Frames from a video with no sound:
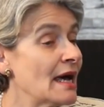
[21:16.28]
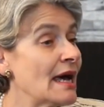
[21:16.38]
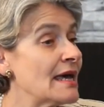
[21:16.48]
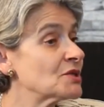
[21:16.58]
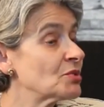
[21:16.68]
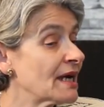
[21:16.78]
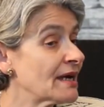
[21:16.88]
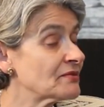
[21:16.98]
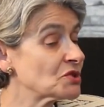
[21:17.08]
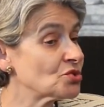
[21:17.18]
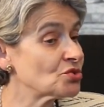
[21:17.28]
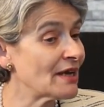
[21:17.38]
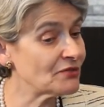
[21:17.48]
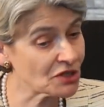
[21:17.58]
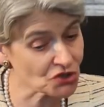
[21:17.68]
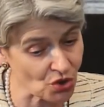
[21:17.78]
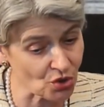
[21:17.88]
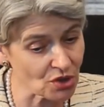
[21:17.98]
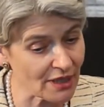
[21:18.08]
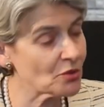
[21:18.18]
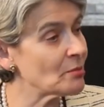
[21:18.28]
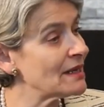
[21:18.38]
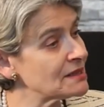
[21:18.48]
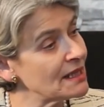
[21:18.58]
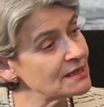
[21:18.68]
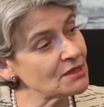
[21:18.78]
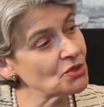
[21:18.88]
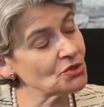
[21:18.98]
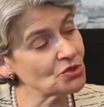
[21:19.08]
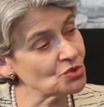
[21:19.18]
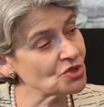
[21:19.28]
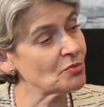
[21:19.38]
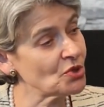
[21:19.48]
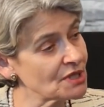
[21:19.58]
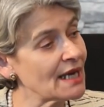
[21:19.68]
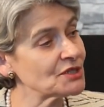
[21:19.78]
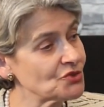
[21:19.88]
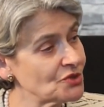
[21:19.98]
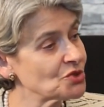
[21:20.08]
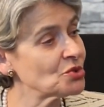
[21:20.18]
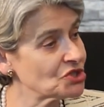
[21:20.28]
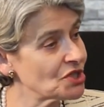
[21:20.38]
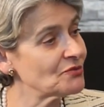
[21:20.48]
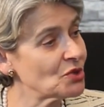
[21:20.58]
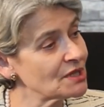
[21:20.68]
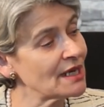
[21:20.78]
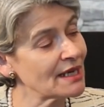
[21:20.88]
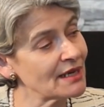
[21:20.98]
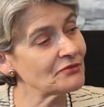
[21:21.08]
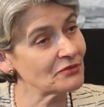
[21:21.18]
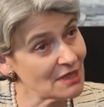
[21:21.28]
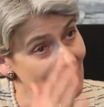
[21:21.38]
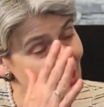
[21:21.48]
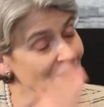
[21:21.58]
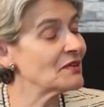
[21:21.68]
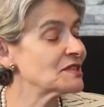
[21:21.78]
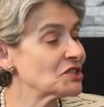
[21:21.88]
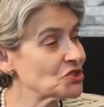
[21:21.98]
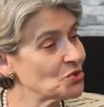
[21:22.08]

and we have to leverage all our mandate in order to support countries to achieve what they have envisaged